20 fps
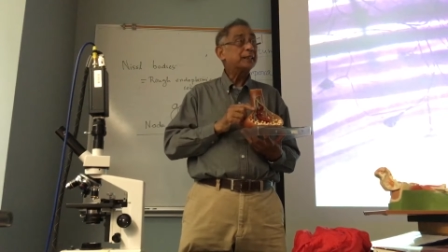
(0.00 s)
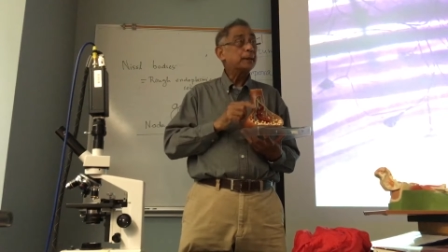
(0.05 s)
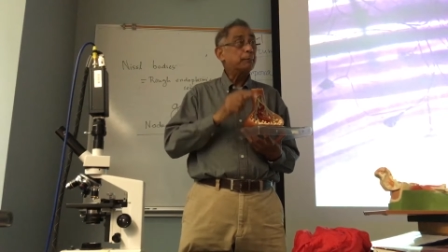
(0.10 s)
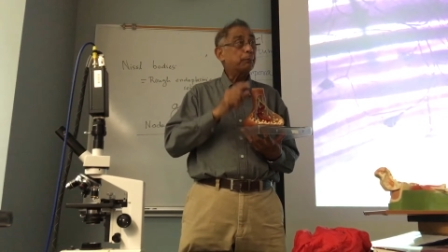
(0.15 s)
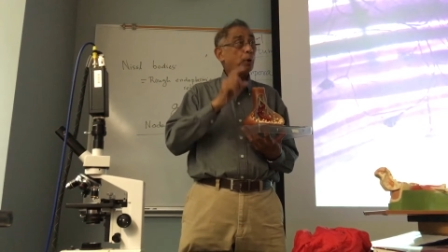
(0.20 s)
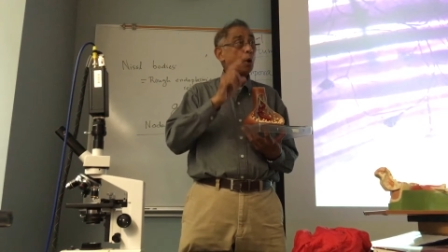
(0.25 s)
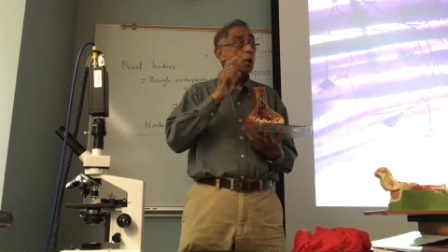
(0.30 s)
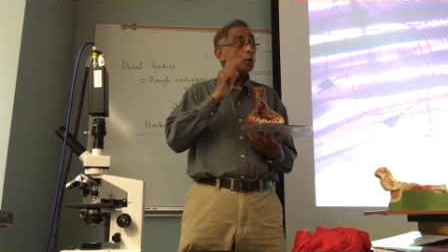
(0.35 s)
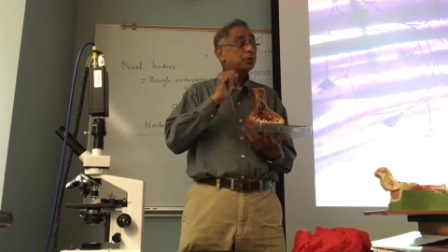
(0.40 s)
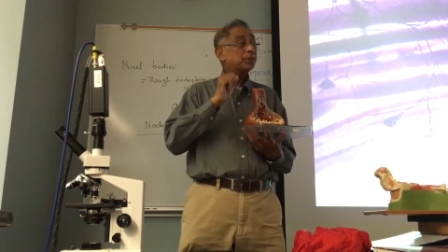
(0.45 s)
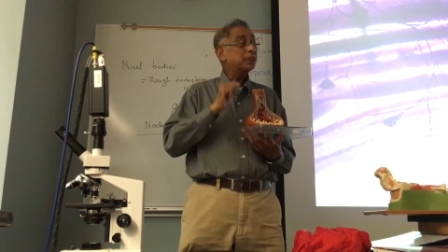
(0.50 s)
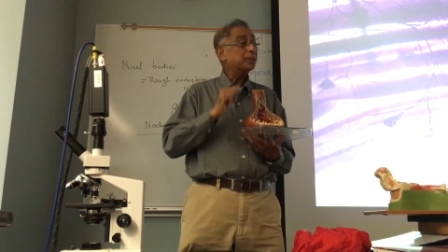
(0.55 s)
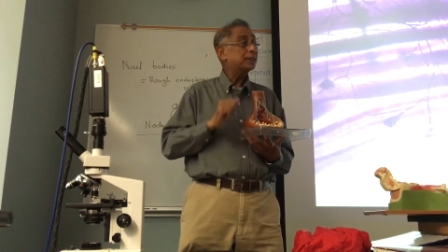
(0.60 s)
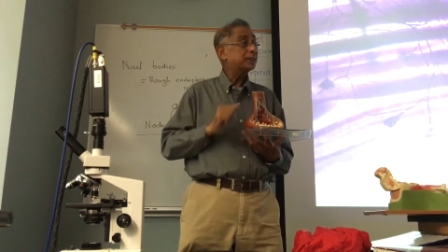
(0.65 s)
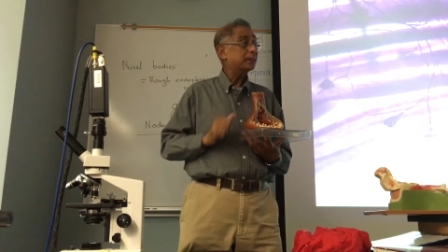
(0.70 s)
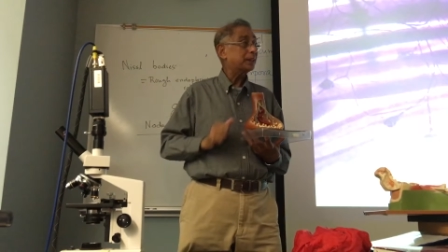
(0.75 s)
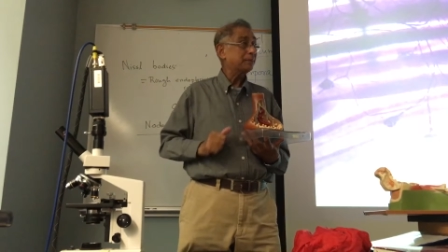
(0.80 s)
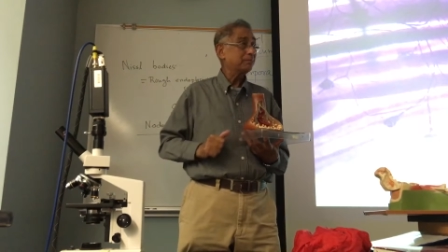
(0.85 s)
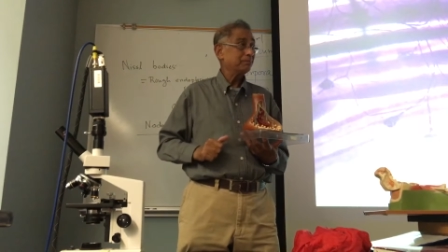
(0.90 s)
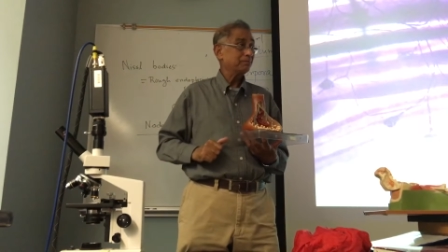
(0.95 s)
a process.
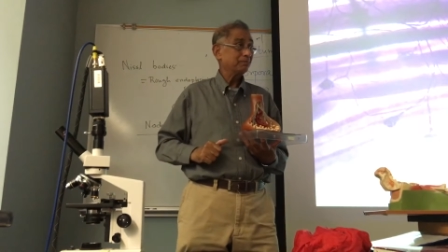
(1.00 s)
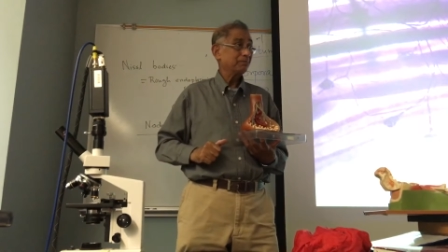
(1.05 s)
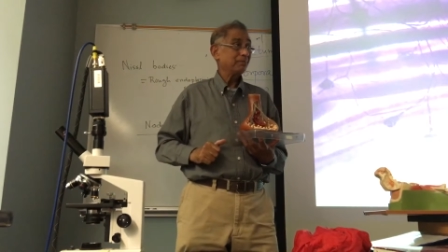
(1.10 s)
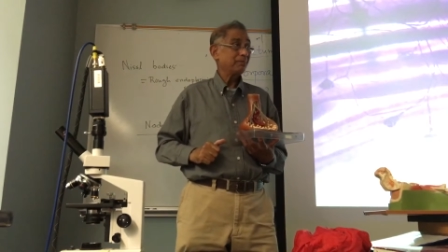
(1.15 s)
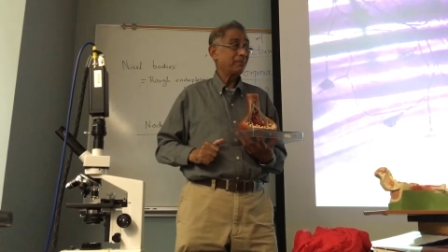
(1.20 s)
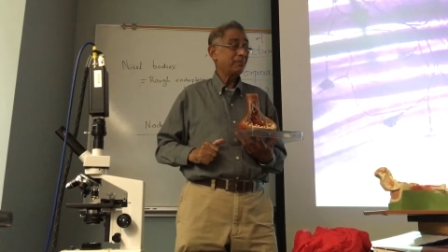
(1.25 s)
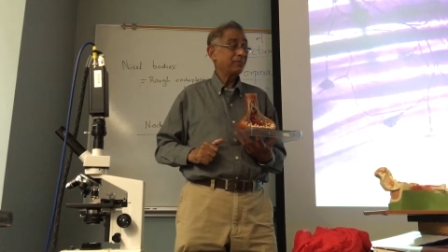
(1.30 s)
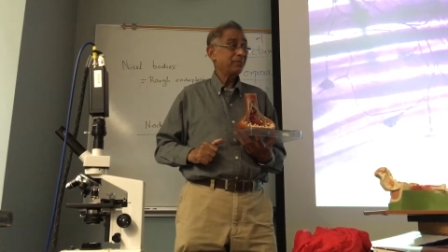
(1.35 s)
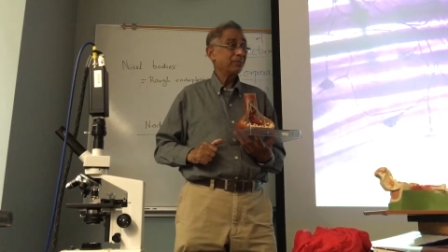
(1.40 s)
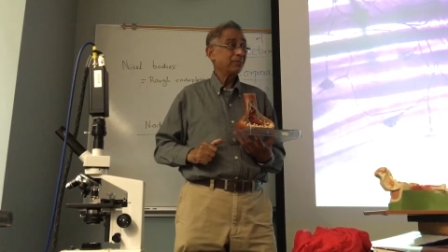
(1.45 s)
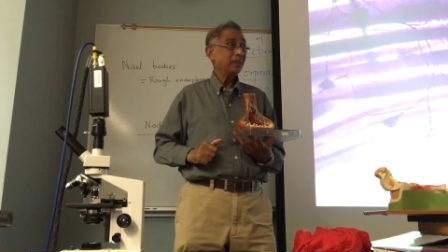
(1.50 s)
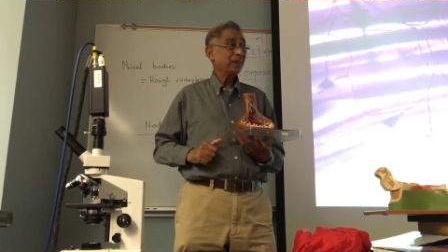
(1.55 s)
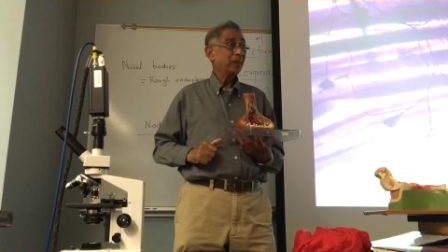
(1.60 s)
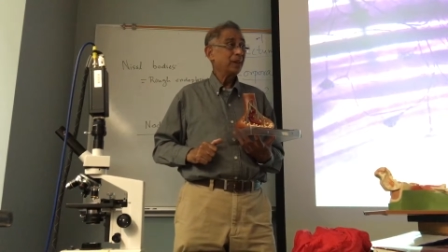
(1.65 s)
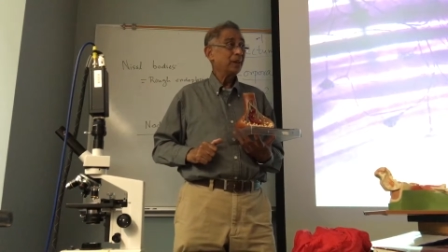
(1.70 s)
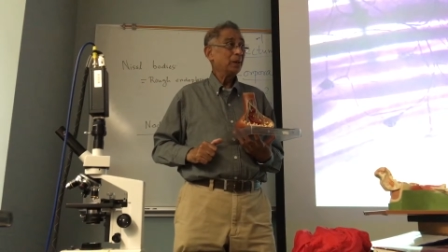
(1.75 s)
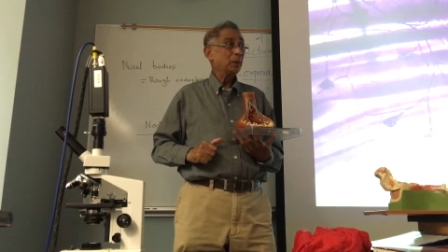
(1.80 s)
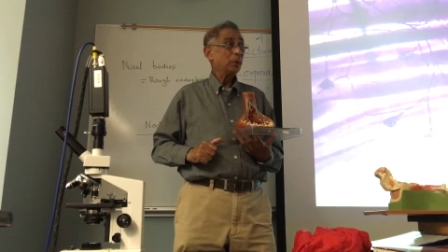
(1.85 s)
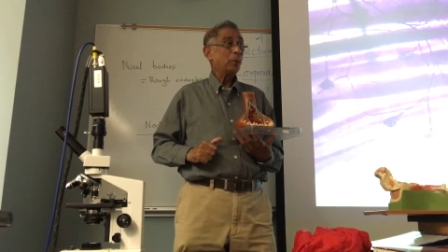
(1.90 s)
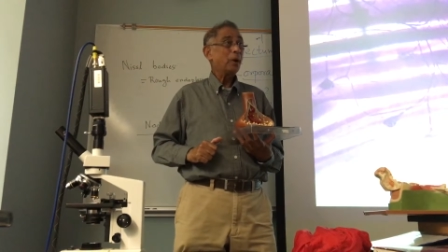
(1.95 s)

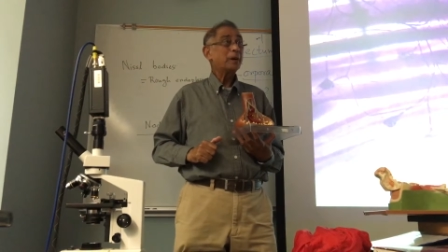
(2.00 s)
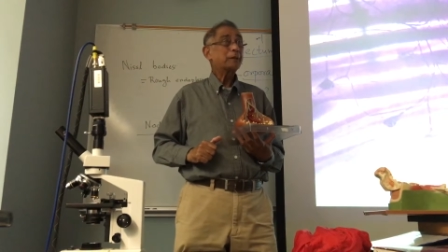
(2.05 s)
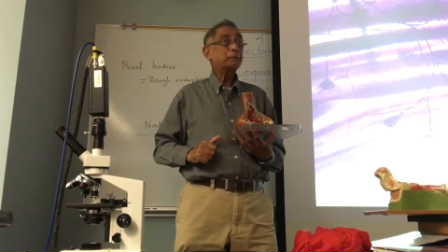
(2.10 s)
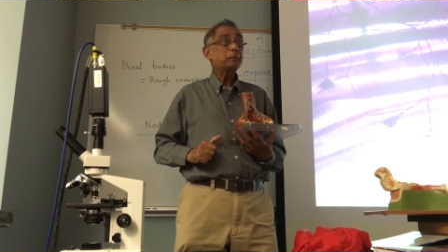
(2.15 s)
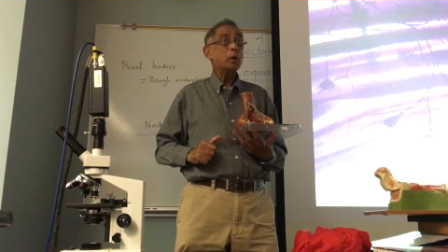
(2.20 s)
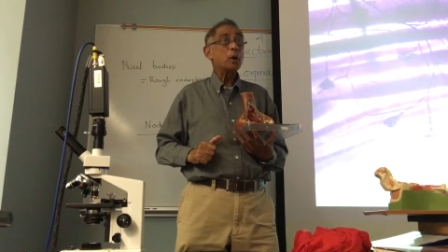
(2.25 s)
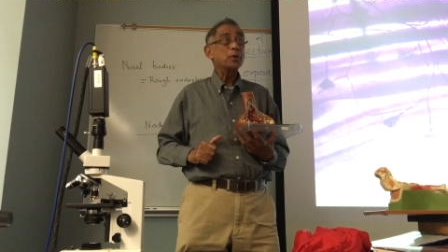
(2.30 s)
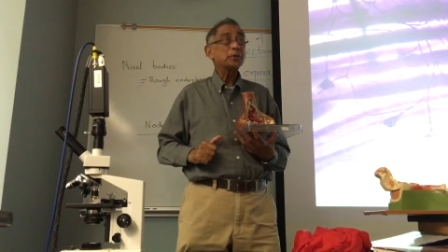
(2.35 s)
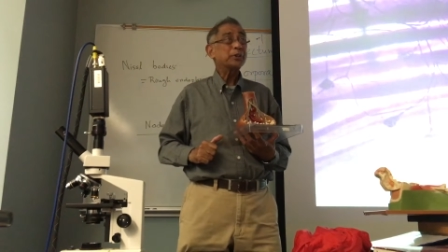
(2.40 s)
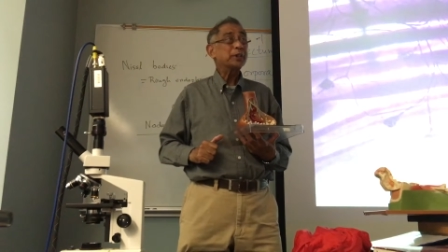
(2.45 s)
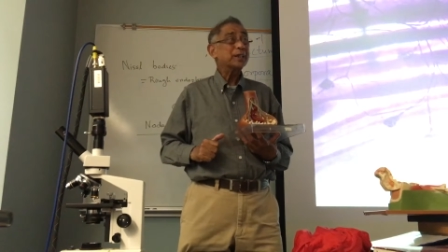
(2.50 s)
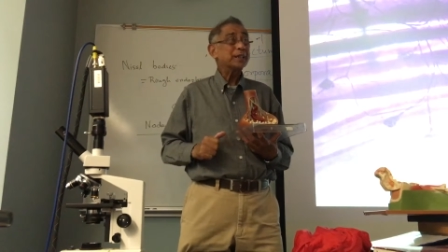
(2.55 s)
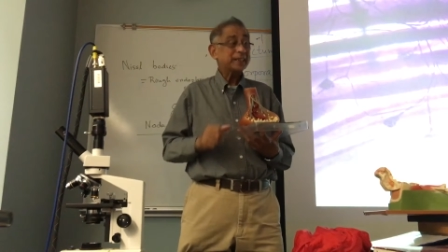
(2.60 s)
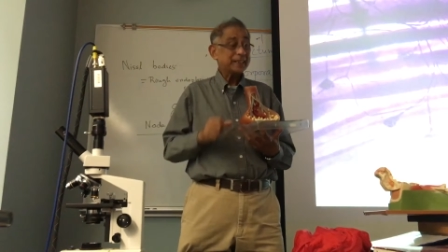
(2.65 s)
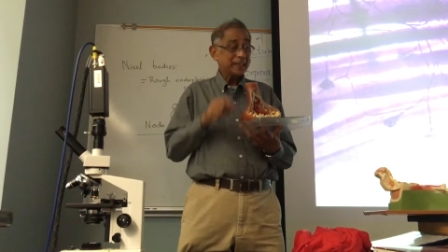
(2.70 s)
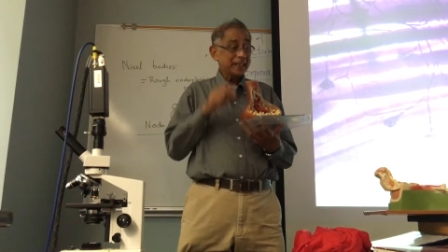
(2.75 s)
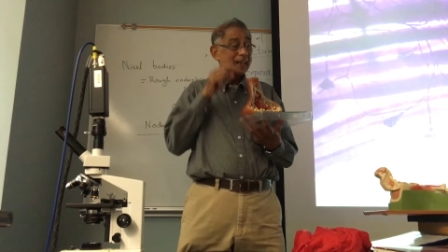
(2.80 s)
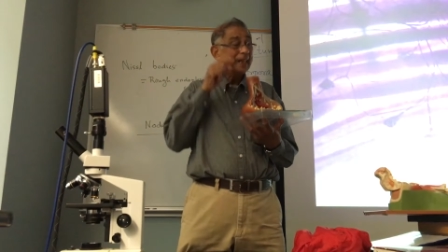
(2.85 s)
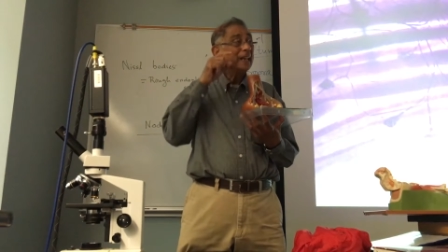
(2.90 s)
What process?